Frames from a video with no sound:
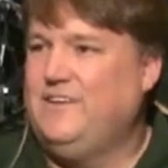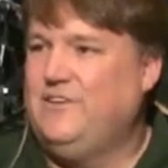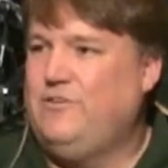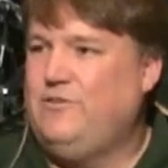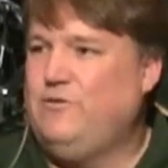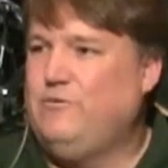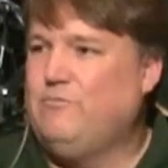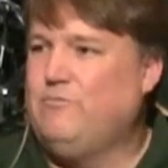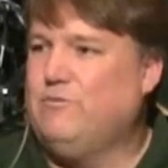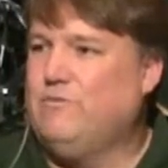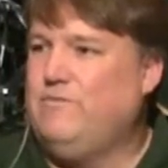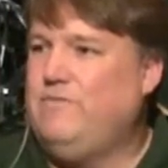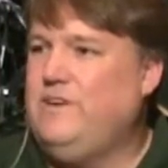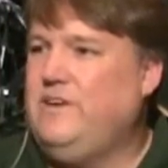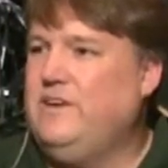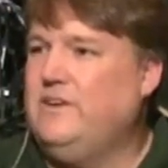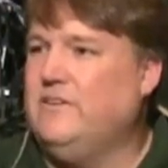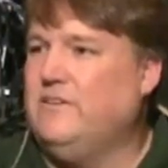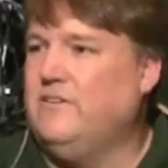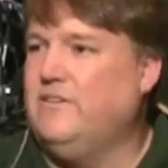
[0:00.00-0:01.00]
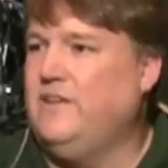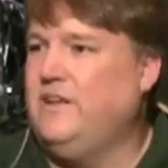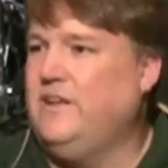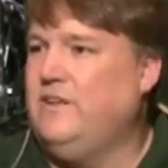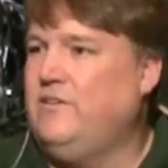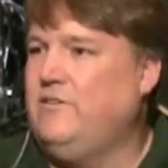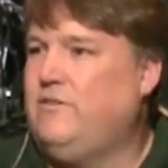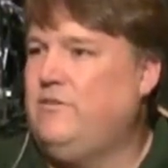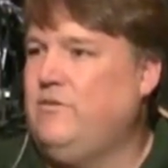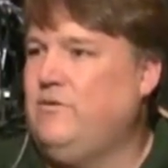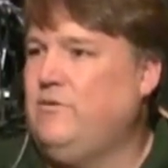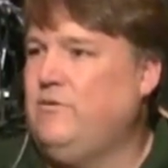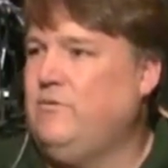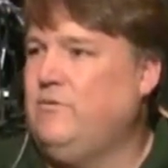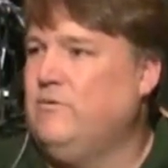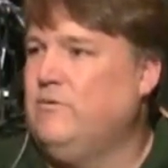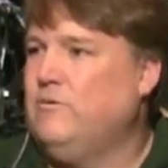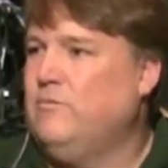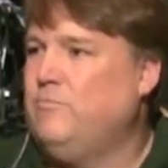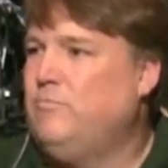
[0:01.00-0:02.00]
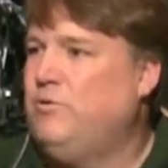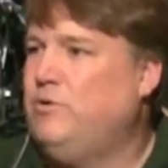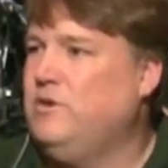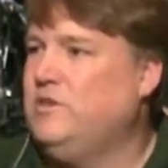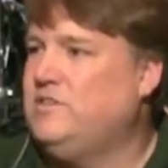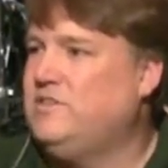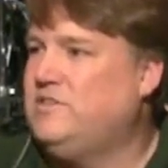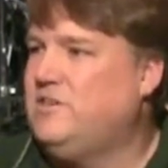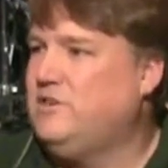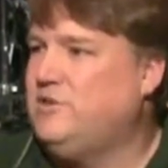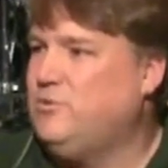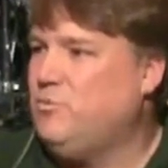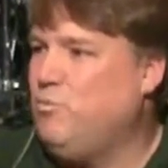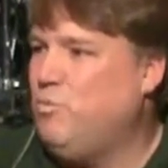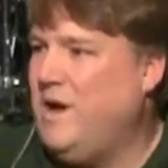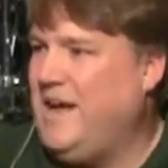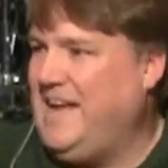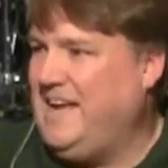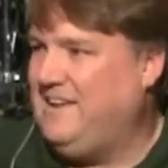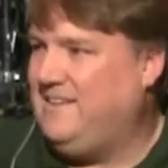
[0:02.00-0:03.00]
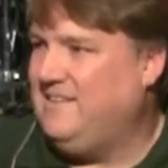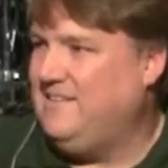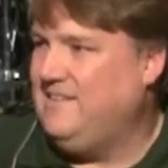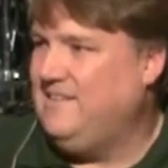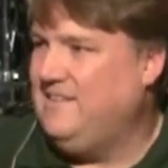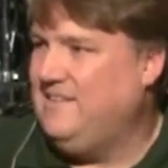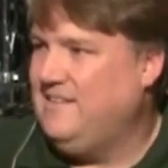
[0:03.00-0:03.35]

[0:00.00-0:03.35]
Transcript: to reveal and to put such weight